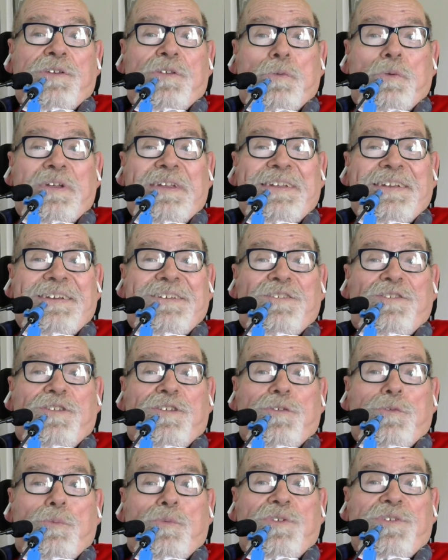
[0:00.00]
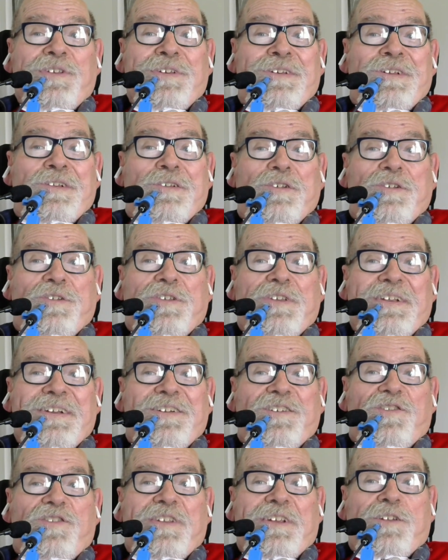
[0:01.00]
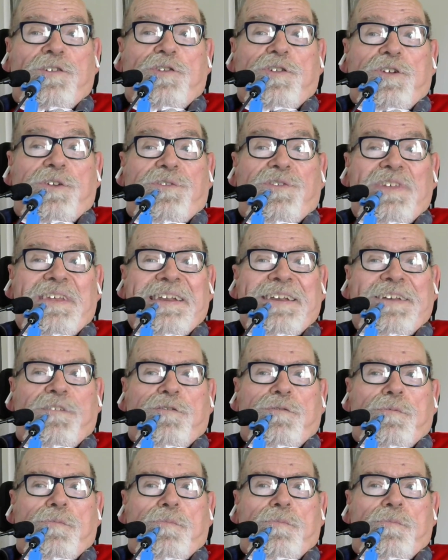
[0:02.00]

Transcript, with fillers: So I guess this was just an extension of that.